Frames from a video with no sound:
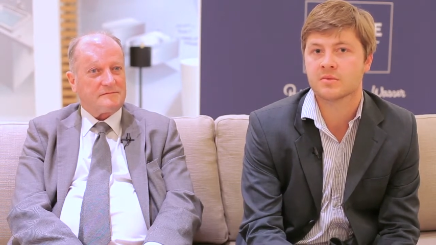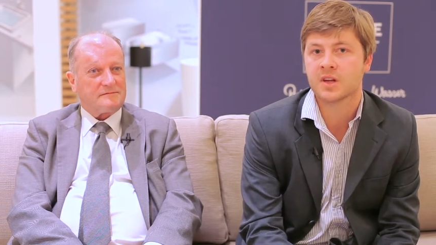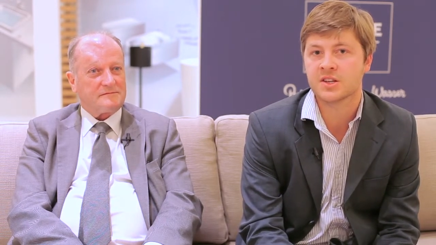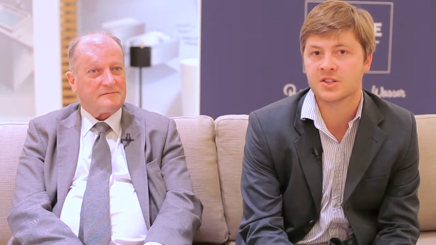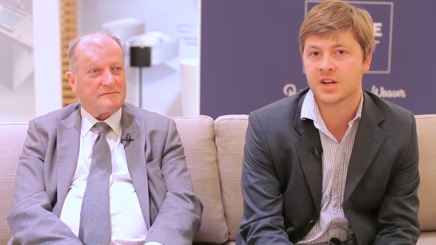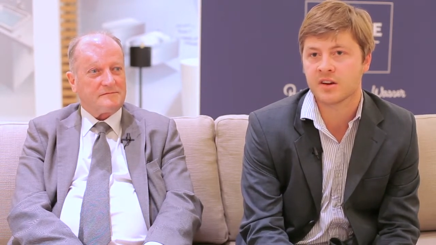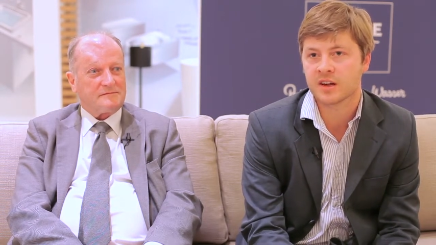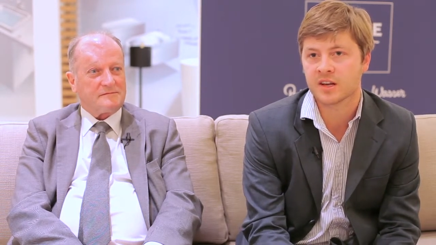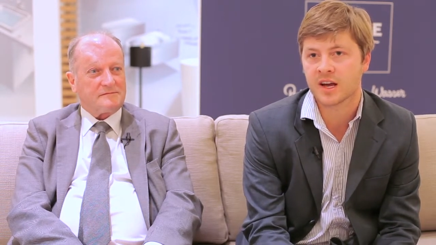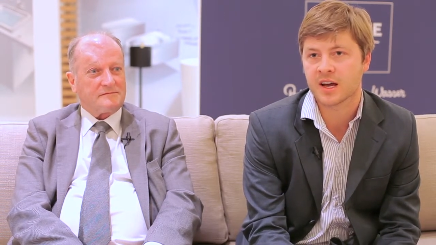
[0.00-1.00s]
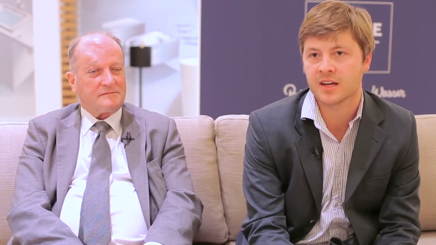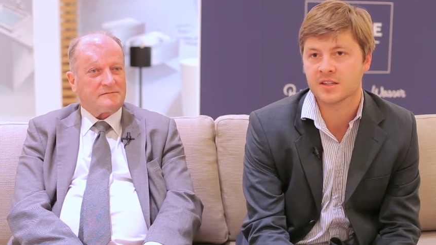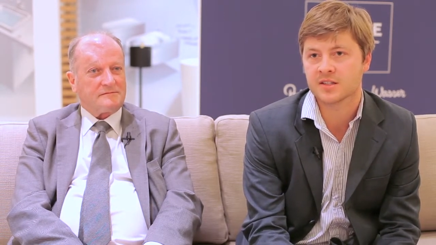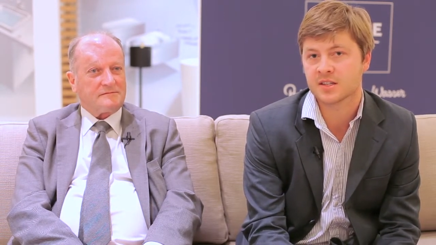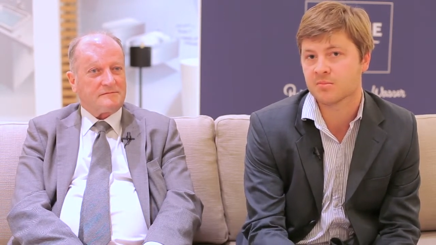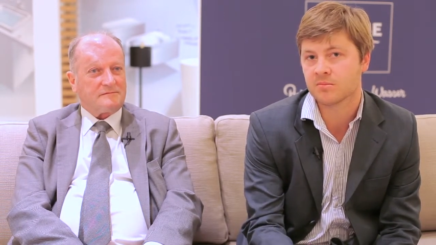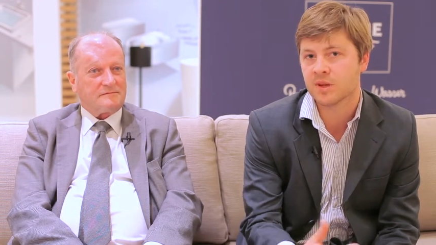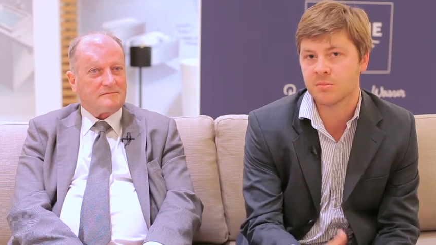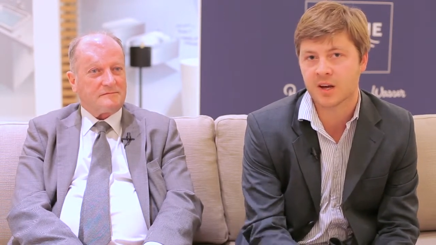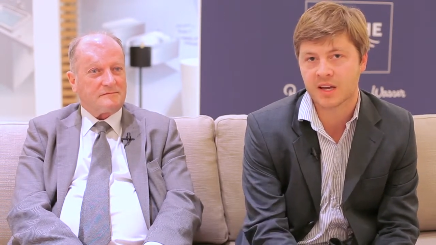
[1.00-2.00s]
Speaker 1: engineering, and in,
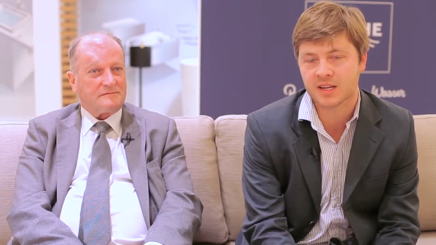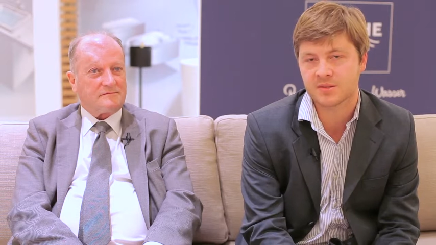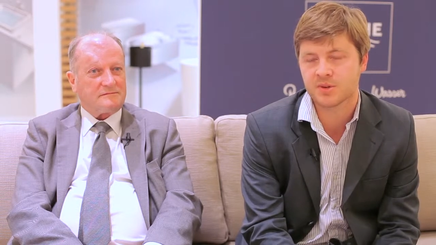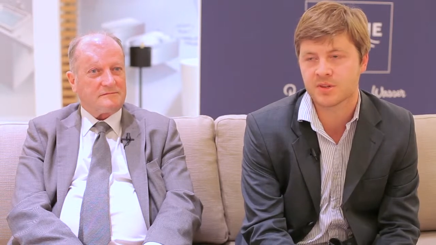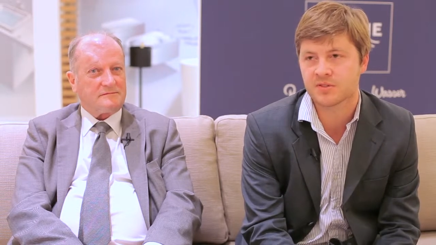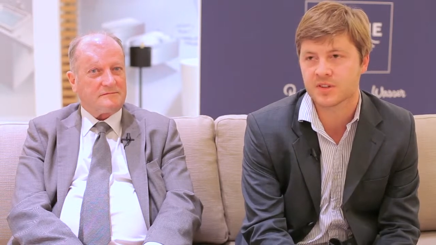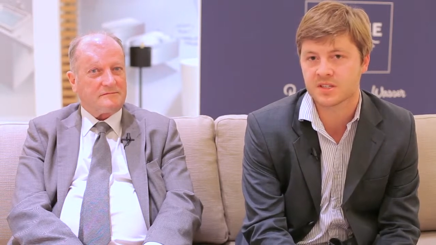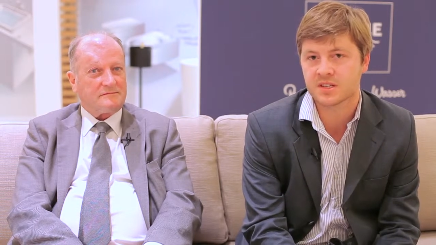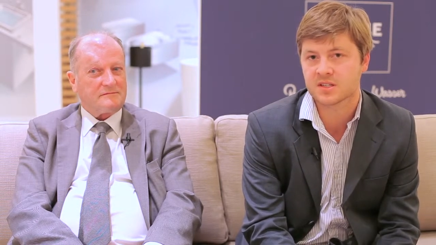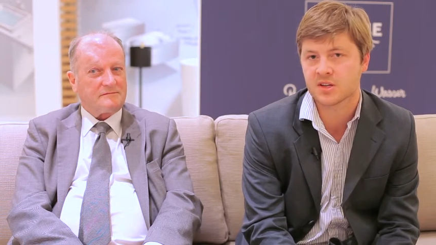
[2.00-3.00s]
in my case building physics.